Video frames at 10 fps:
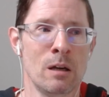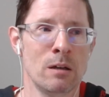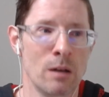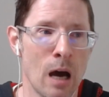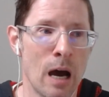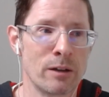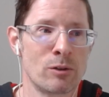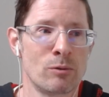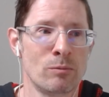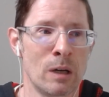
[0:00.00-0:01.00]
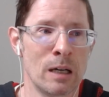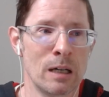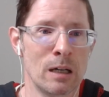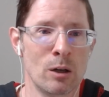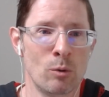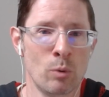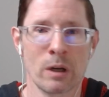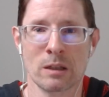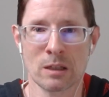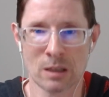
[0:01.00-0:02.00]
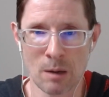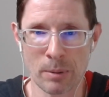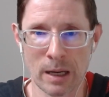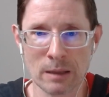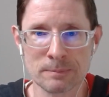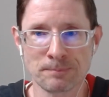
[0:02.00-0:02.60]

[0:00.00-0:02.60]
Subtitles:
not work at this company